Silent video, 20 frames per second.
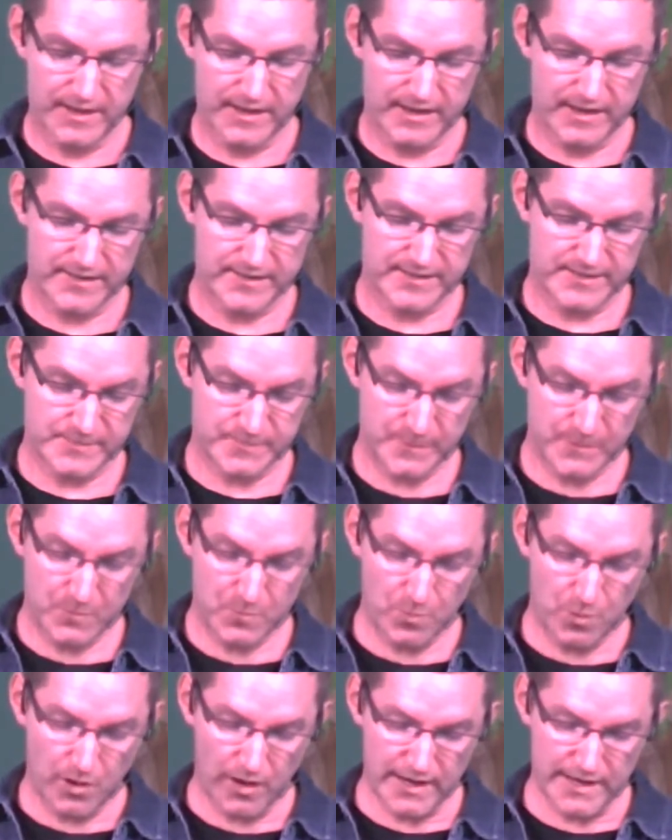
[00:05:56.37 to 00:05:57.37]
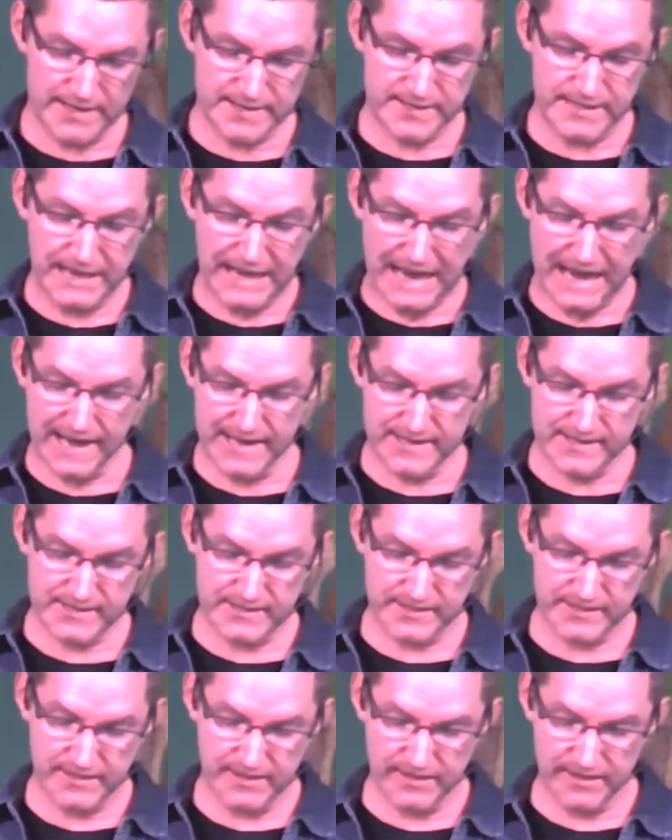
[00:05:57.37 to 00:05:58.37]
He says, be wise, and
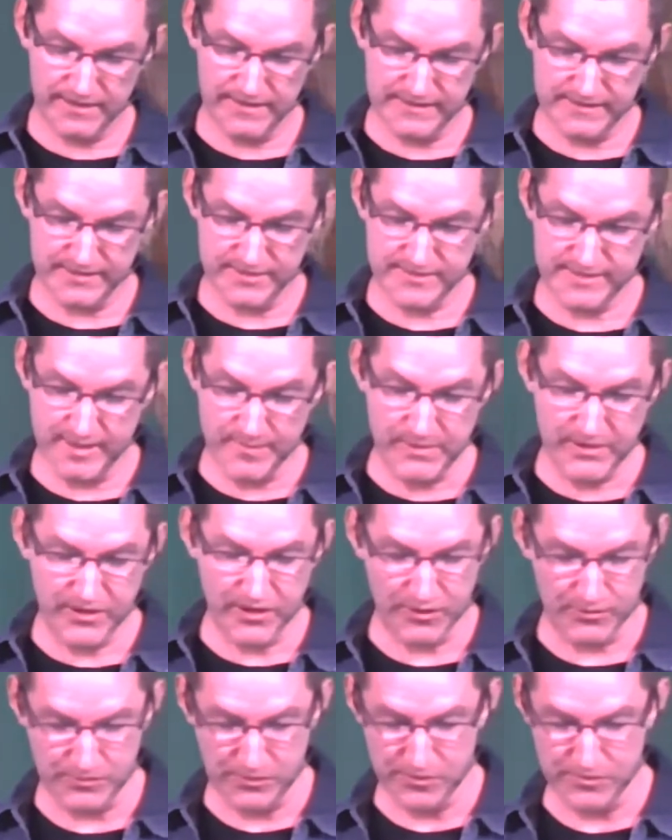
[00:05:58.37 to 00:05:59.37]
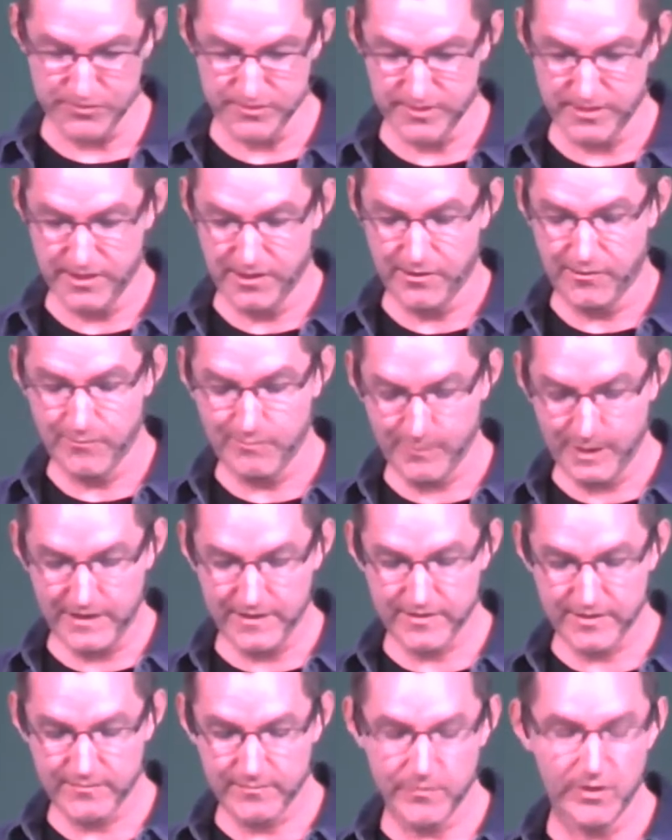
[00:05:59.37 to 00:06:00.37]
there's a semicolon, make
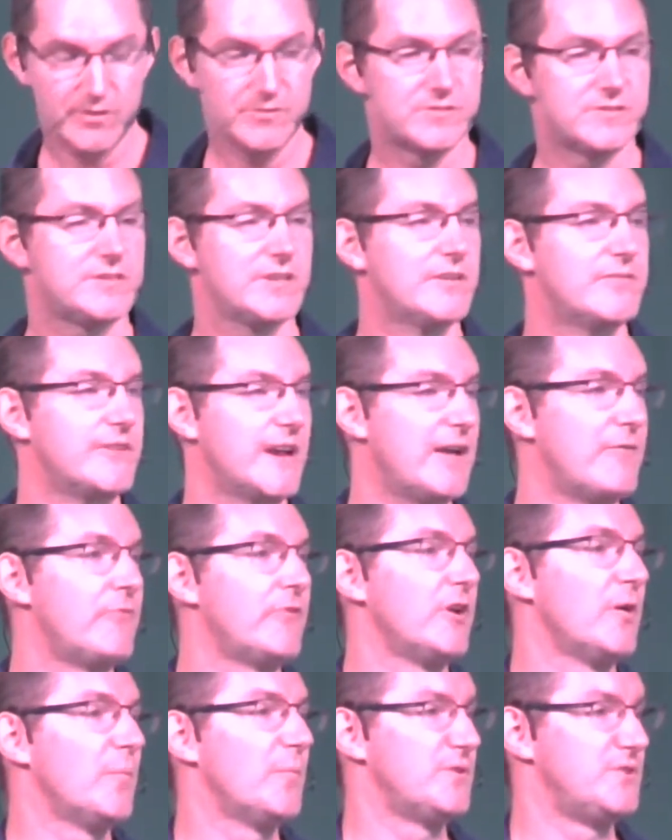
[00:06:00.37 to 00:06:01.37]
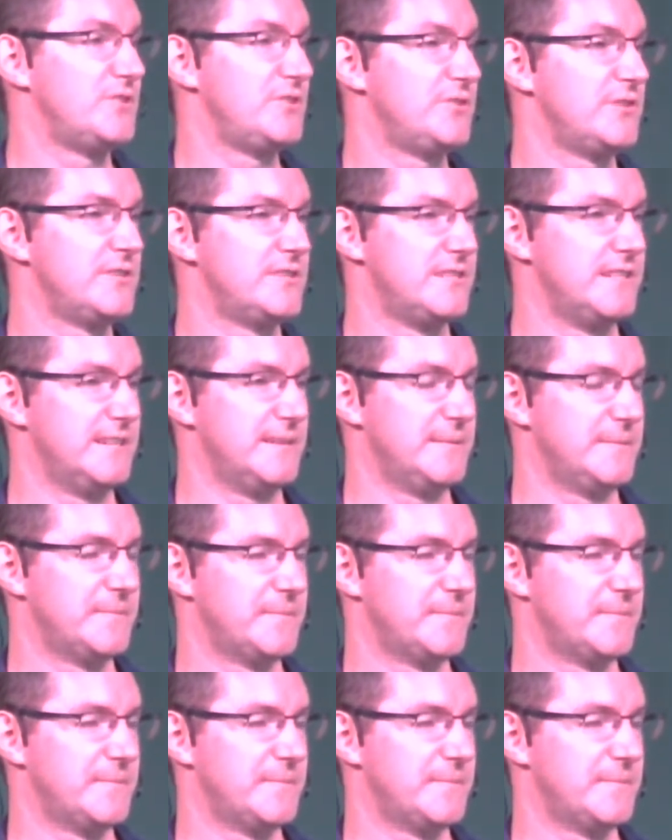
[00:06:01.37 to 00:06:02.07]
the most of every opportunity.